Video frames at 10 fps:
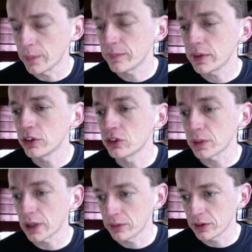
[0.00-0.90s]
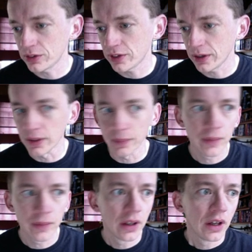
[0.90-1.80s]
here's what I'm going to tell you.
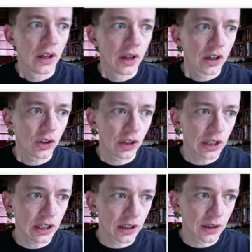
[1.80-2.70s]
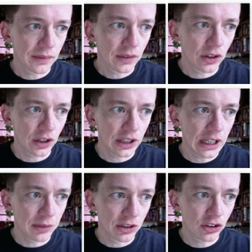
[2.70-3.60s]
Click here, click on the
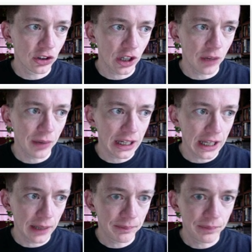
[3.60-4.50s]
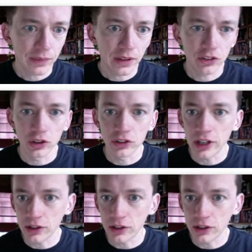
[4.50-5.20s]
image, click on my name. It's going to take you